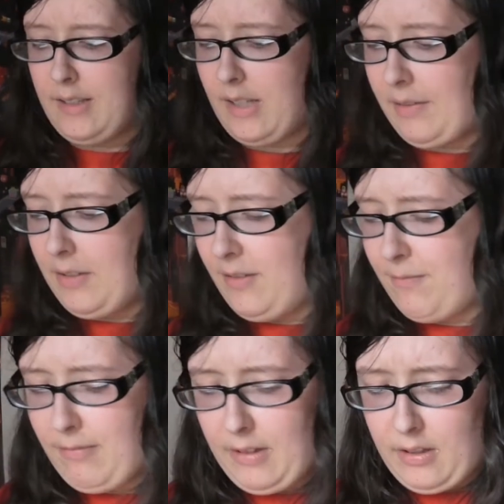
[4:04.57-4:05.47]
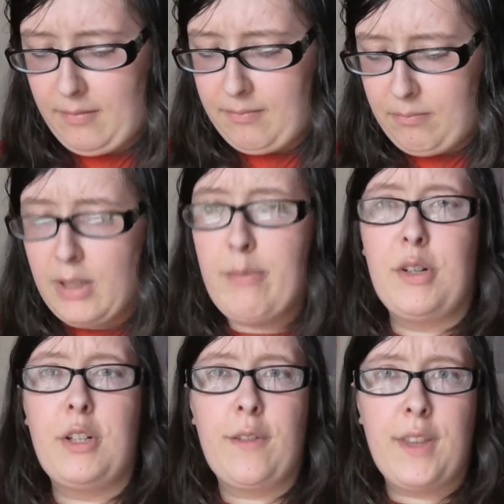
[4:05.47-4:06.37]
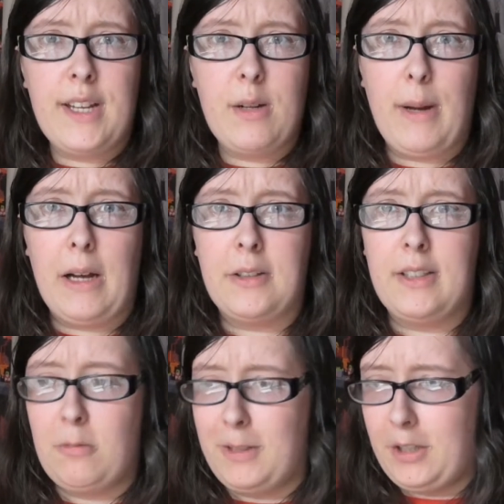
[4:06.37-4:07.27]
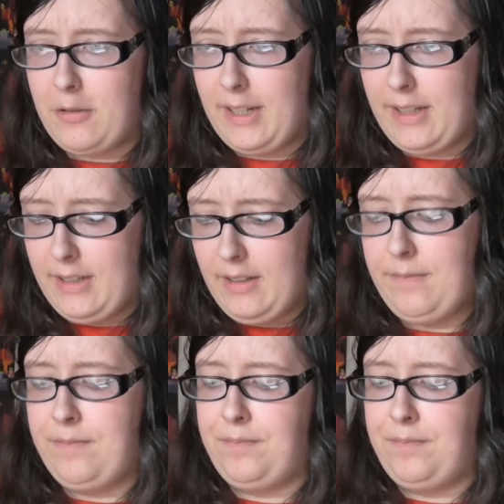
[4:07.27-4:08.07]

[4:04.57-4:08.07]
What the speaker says: So you have to pretty much think about it when you drink it.